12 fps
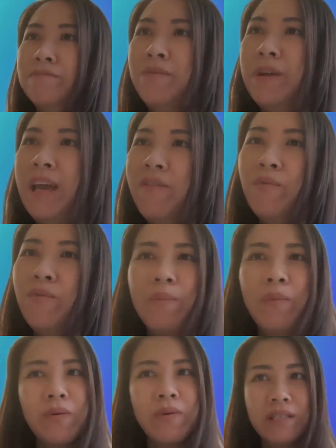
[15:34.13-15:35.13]
We have
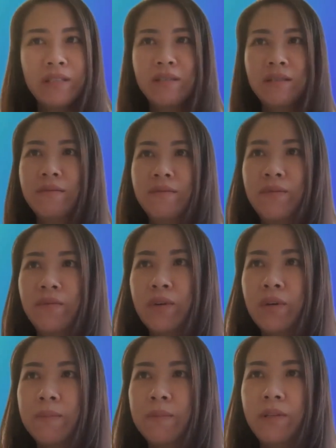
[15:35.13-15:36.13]
one more question
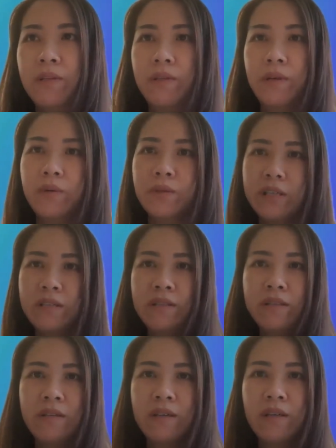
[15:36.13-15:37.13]
from the
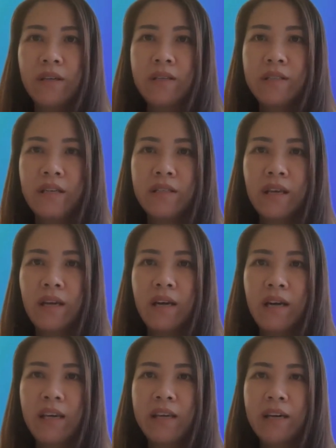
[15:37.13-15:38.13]
audience. It's asking,
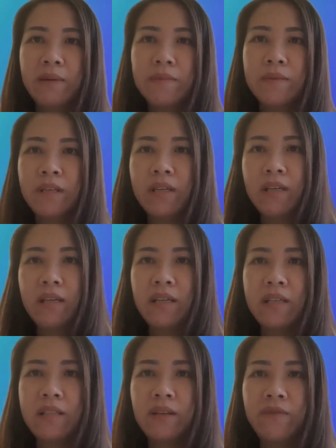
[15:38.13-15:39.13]
hi, Jaap.
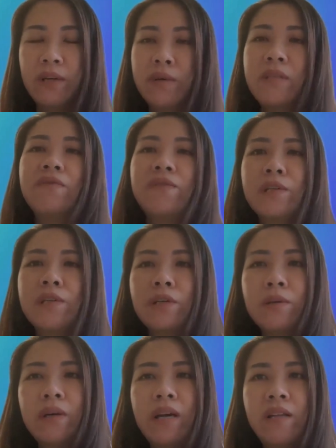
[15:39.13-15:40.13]
It is a very
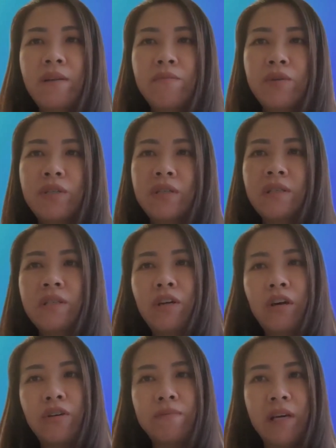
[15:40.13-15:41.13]
difficult and emotional
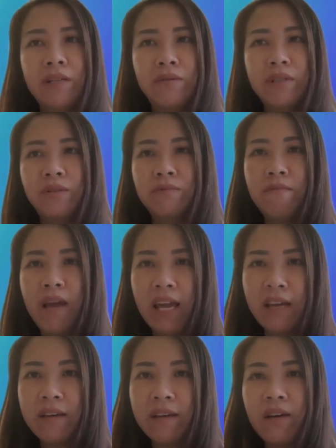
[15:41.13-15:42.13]
documentary to
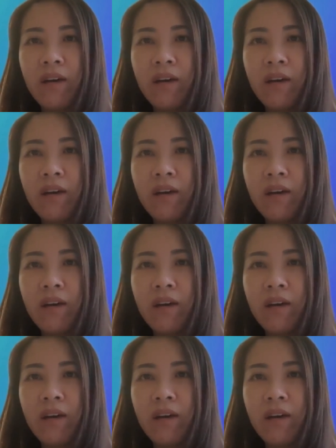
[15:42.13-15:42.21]
make.